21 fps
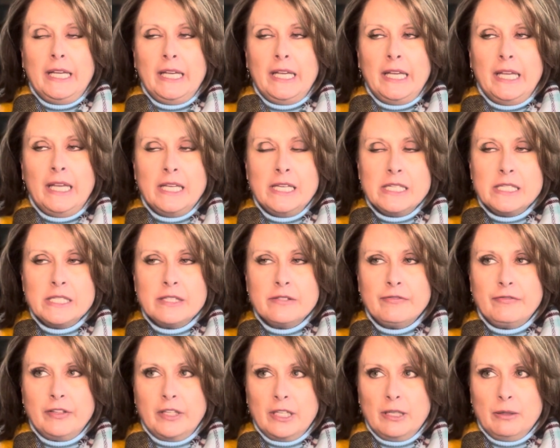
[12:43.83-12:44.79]
his
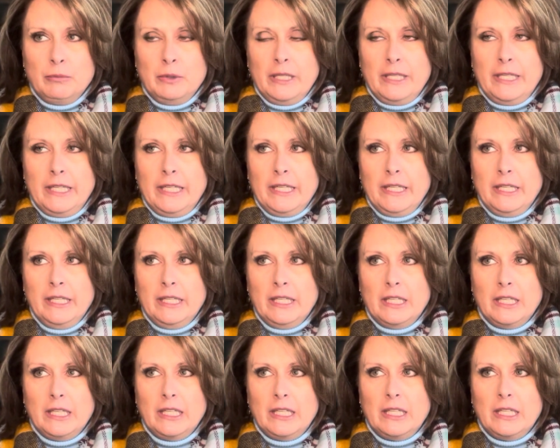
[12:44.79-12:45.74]
family
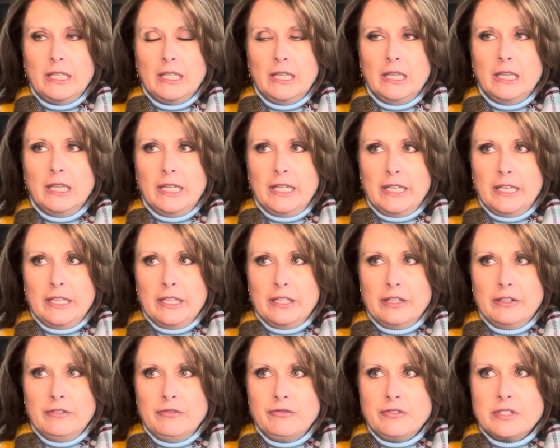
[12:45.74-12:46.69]

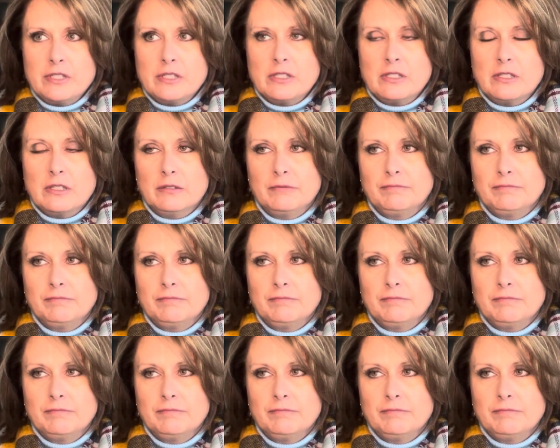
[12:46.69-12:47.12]
lived